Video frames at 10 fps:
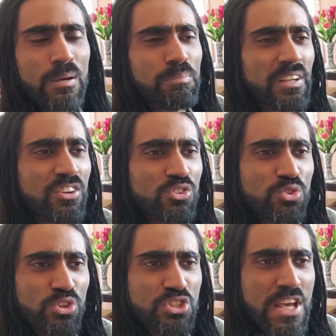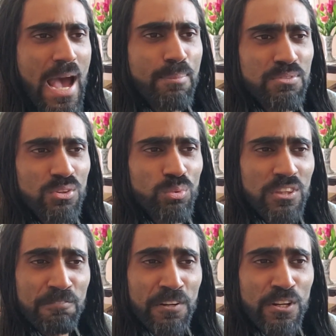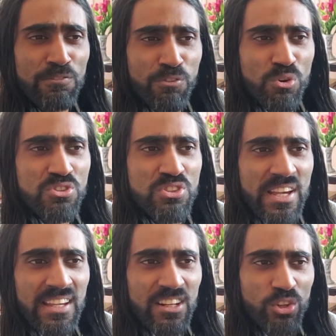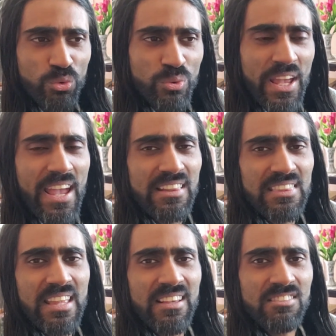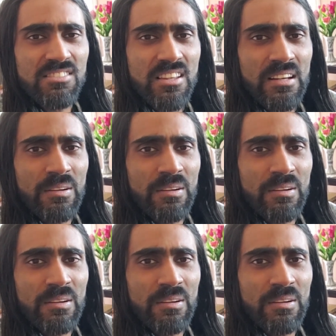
because you're tapped in with the very force that can create things